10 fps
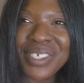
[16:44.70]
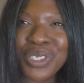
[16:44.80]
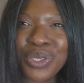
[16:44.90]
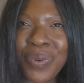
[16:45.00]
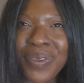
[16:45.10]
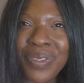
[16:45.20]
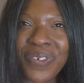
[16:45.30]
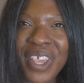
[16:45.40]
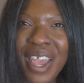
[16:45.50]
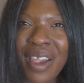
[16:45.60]
is
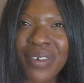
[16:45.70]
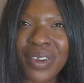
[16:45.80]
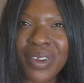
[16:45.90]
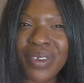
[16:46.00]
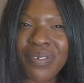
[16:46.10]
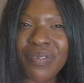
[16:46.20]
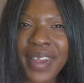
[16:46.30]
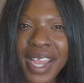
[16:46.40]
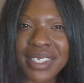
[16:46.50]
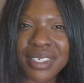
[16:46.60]
23 hour
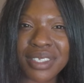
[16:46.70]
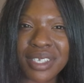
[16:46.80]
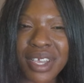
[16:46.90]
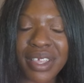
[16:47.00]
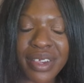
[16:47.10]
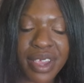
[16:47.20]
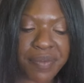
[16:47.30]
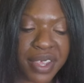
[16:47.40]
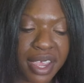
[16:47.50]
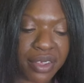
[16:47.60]
fasting Daniella
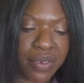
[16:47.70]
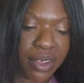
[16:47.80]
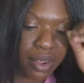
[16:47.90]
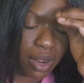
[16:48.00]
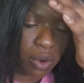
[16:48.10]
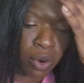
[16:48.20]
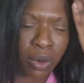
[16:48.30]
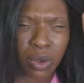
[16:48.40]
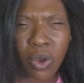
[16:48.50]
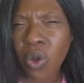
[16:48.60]
coming at you here,
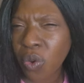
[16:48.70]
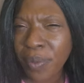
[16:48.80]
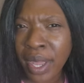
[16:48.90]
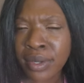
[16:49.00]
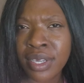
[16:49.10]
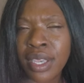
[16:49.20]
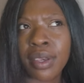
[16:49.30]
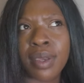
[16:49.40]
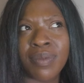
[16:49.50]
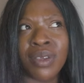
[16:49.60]
or OMAD Daniella
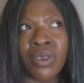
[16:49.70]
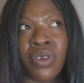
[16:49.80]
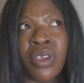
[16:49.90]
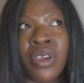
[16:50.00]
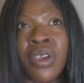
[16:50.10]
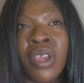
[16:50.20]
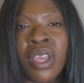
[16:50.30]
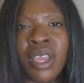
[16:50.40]
coming at you here.